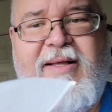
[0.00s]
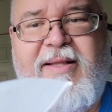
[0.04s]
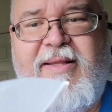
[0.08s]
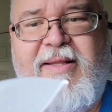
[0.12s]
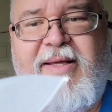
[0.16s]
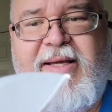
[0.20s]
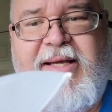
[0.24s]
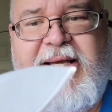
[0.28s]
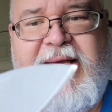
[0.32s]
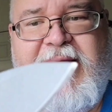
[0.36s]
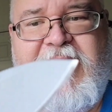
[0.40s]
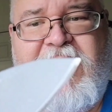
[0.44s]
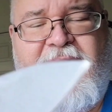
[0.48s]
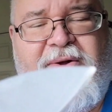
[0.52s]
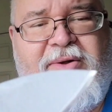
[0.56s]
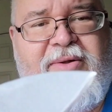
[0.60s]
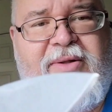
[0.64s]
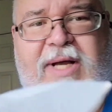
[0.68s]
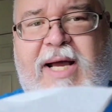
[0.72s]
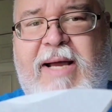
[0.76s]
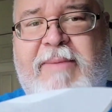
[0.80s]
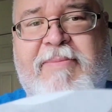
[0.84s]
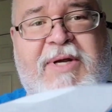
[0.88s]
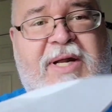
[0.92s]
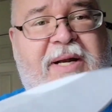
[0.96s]
The hill,
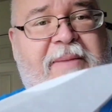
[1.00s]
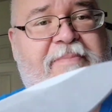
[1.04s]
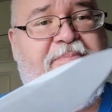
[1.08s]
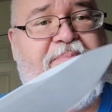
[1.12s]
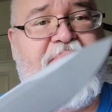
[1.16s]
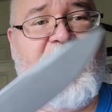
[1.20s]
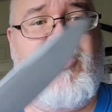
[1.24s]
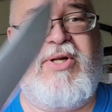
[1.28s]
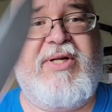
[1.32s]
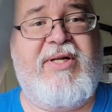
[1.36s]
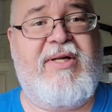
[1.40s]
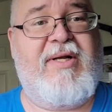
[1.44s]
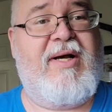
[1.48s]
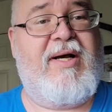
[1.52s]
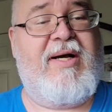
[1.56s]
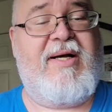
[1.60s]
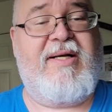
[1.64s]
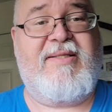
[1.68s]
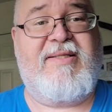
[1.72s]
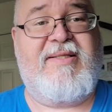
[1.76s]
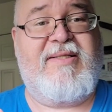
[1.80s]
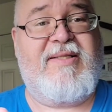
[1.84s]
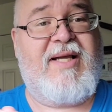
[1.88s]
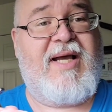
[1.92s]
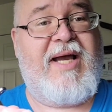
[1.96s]
I'm going to put
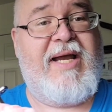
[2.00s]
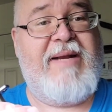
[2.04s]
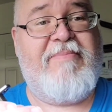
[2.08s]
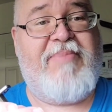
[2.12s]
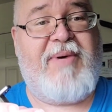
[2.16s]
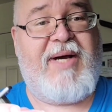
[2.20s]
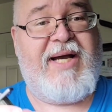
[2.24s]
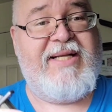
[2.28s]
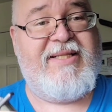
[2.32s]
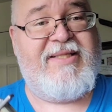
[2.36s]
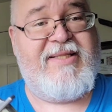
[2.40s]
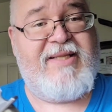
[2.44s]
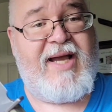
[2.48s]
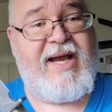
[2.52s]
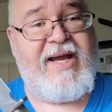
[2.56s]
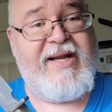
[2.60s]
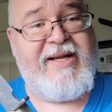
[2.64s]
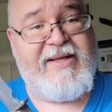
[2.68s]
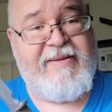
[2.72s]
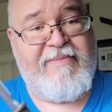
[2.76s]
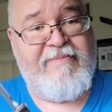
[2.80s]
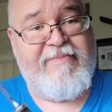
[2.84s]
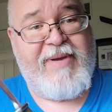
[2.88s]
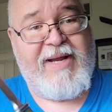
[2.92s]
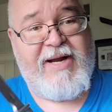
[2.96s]
a side-by-side
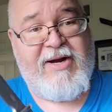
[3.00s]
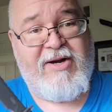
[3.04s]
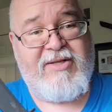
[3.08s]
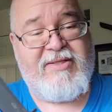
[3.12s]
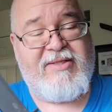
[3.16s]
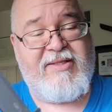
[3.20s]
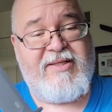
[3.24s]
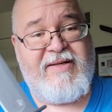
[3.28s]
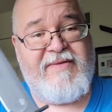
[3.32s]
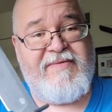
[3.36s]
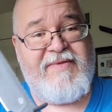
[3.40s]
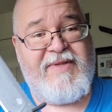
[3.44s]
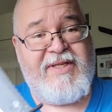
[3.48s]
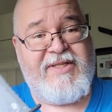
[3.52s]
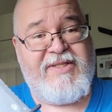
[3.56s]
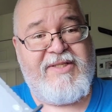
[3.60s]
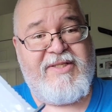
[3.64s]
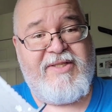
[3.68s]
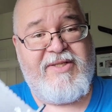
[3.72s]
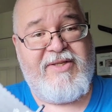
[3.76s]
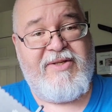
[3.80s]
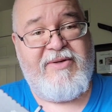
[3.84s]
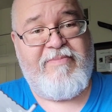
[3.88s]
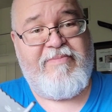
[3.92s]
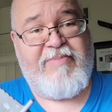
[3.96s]
comparison of these
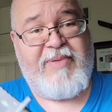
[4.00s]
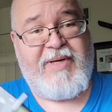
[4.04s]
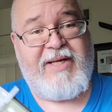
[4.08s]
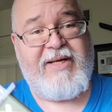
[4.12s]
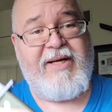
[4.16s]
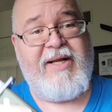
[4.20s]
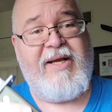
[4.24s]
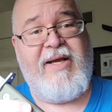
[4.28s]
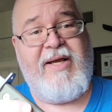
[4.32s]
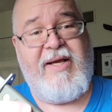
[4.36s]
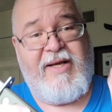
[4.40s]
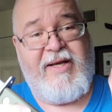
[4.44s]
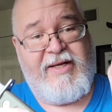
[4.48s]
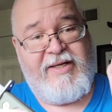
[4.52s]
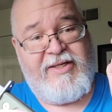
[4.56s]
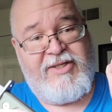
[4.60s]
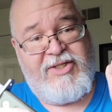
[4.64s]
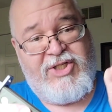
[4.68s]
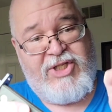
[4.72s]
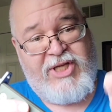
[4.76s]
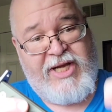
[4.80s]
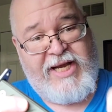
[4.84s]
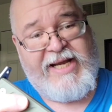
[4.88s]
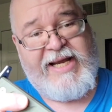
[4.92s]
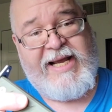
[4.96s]
two, but
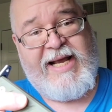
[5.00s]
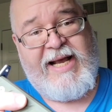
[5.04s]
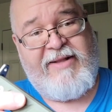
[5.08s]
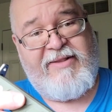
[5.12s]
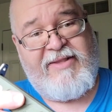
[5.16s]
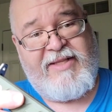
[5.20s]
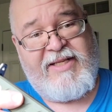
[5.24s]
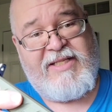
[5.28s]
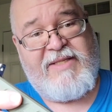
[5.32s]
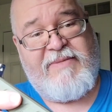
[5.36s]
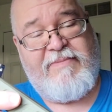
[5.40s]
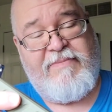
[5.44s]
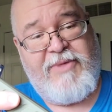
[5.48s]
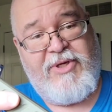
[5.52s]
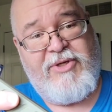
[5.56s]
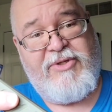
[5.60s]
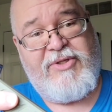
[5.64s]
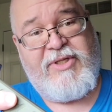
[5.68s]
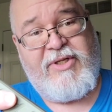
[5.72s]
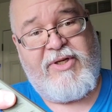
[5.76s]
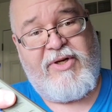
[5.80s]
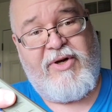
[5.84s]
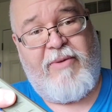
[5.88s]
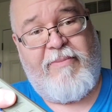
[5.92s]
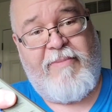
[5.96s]
check out this
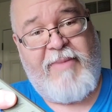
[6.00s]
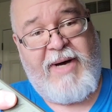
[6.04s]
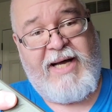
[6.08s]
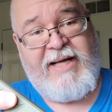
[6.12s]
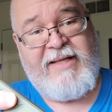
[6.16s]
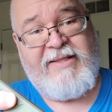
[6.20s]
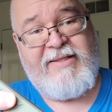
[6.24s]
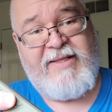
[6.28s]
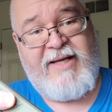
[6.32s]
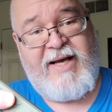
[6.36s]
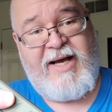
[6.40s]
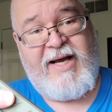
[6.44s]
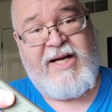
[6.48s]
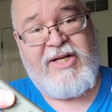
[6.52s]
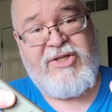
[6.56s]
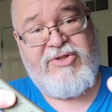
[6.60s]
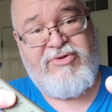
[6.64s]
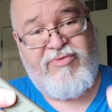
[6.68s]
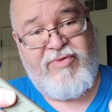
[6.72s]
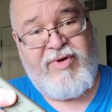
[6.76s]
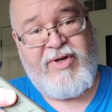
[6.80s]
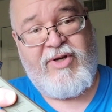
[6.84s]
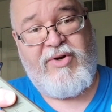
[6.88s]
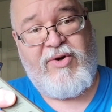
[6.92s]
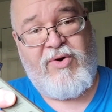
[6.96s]
musical montage
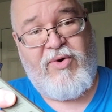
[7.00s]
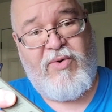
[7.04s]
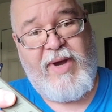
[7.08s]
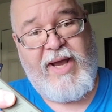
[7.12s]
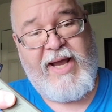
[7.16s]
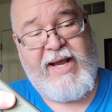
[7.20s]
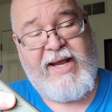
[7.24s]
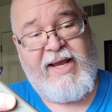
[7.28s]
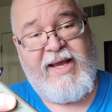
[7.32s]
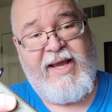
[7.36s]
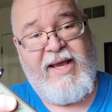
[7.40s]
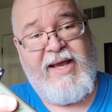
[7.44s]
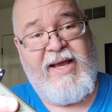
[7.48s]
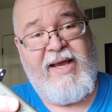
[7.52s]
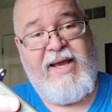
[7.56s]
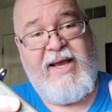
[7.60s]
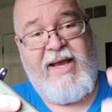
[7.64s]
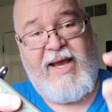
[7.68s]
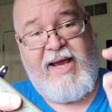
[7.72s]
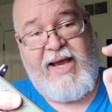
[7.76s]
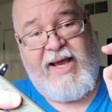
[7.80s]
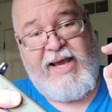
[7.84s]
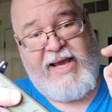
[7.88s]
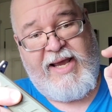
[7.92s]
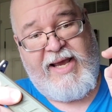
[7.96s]
real quick,
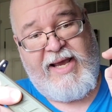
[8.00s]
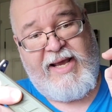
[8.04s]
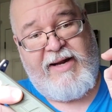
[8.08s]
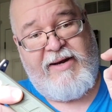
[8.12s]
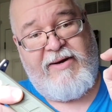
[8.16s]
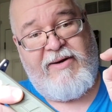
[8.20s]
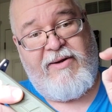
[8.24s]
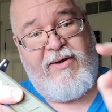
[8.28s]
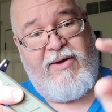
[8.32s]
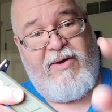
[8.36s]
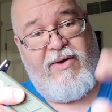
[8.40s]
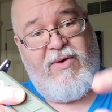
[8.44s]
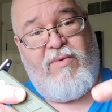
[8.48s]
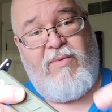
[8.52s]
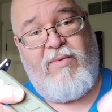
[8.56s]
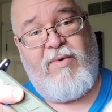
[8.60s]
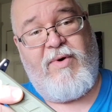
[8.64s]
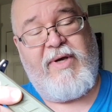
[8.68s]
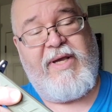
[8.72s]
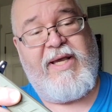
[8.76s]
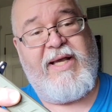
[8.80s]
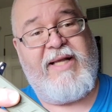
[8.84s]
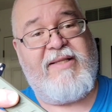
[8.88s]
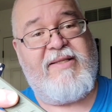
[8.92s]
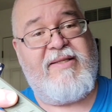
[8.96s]
and
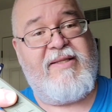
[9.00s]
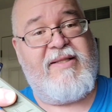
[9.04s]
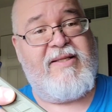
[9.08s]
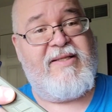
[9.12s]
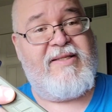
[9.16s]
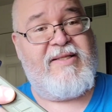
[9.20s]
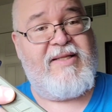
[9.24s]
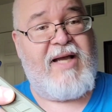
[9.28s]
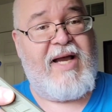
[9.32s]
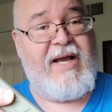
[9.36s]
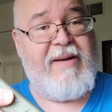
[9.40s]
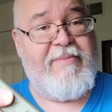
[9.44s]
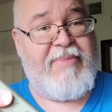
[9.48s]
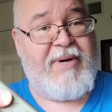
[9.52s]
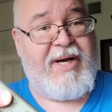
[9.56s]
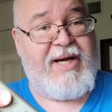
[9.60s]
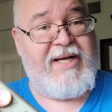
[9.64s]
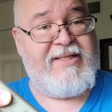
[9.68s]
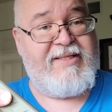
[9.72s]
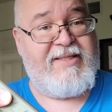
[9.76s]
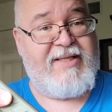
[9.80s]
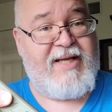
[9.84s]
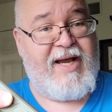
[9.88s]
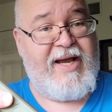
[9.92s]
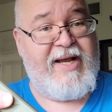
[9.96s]
we'll get to the
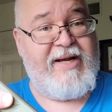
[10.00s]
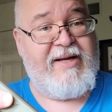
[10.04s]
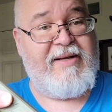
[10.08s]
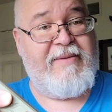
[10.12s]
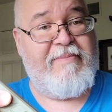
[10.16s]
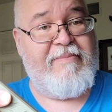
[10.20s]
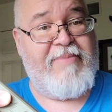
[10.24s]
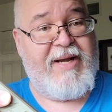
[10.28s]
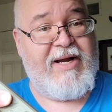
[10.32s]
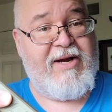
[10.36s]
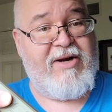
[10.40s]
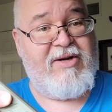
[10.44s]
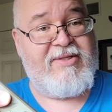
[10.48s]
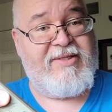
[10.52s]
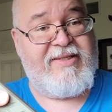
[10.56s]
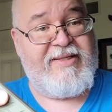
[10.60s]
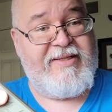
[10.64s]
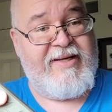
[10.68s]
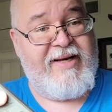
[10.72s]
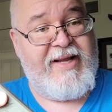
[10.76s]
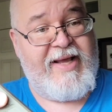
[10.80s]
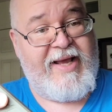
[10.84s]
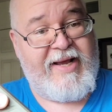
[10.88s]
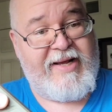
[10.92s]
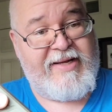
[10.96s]
side-by-side
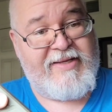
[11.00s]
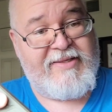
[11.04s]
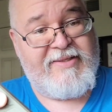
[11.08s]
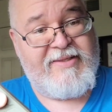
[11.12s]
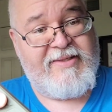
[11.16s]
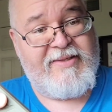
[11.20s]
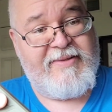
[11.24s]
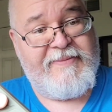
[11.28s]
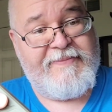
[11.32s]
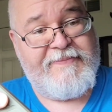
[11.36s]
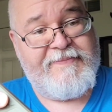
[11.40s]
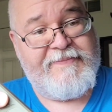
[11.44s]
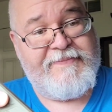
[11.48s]
comparison next.